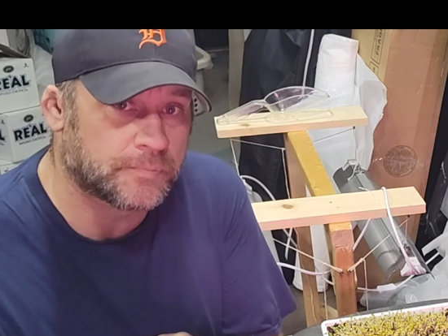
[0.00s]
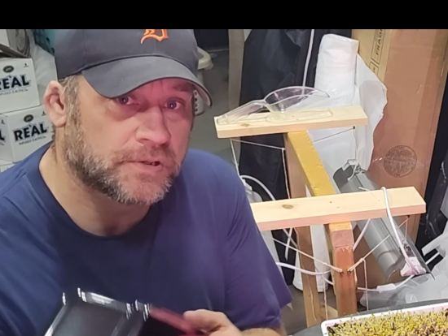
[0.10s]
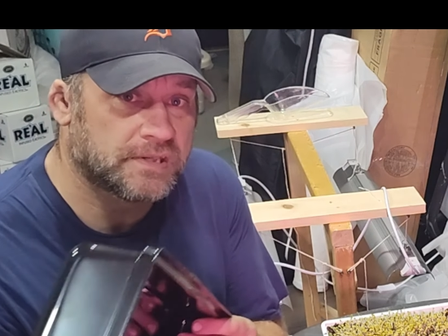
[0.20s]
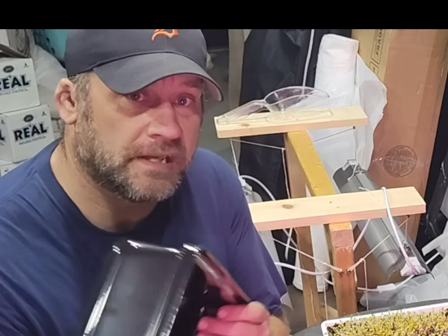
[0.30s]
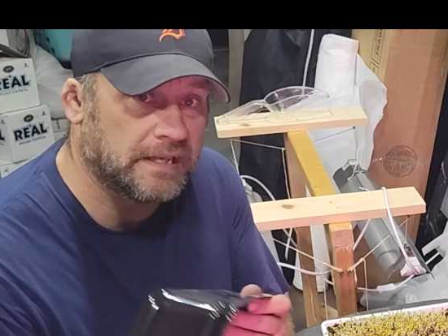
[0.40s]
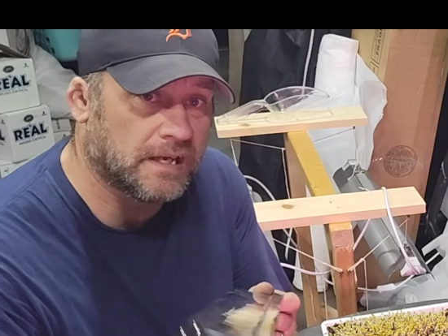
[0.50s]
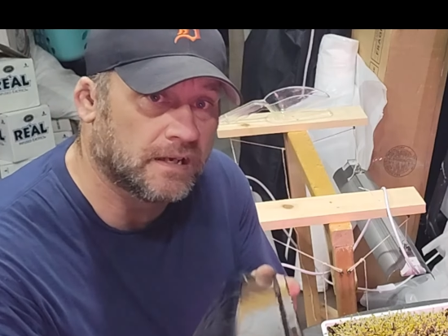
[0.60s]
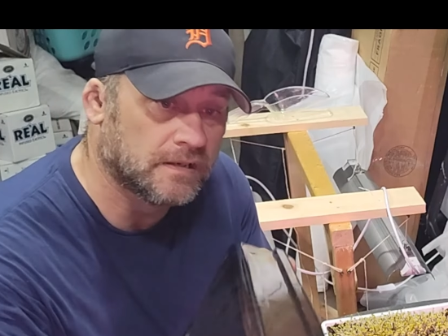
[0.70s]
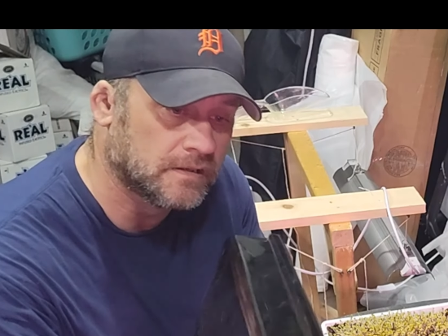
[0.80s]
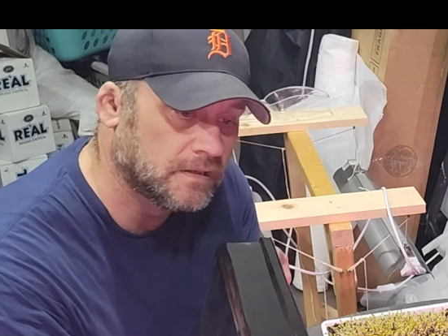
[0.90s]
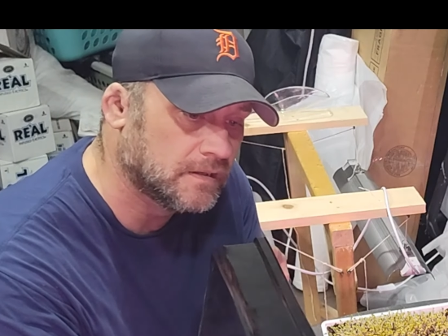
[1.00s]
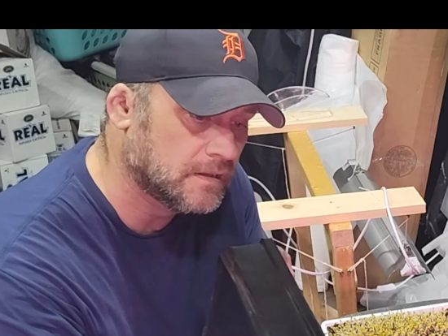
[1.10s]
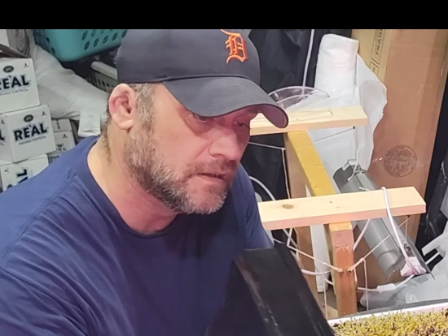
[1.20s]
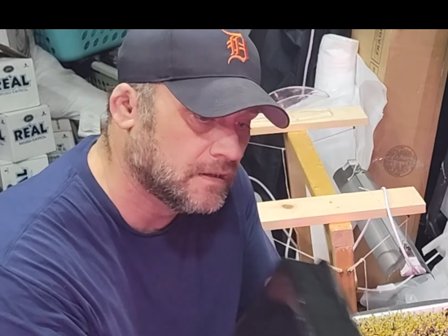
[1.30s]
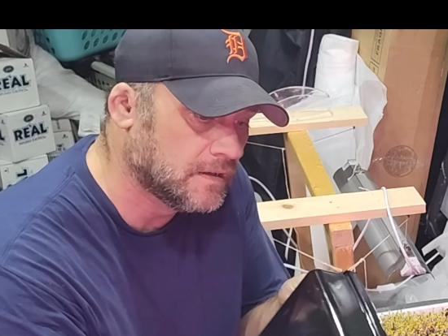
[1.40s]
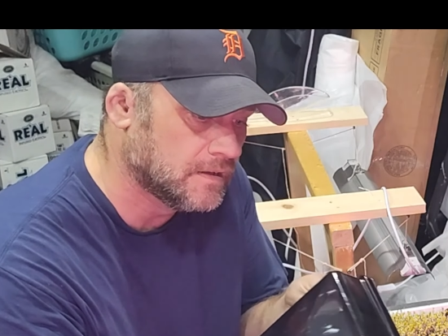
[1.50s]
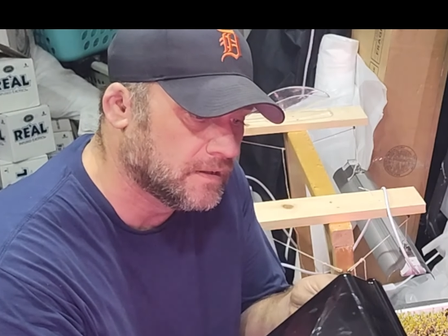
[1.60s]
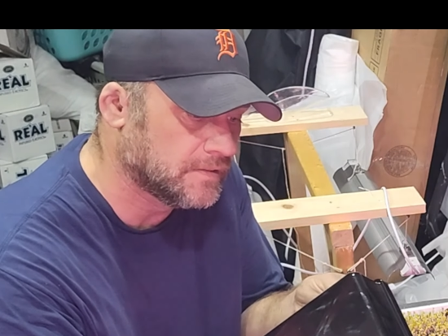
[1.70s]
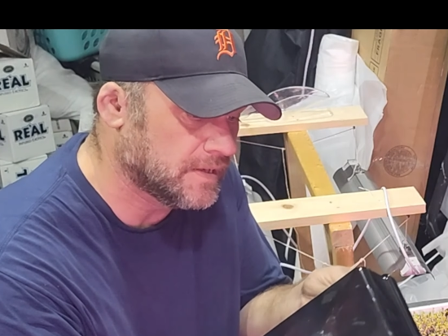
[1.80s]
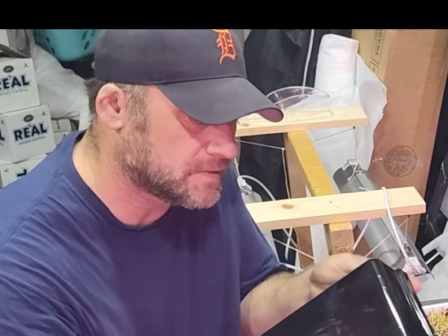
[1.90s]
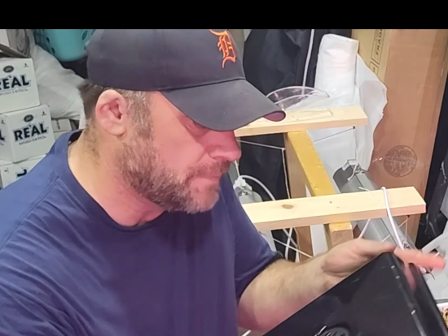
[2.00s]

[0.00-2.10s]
going to put this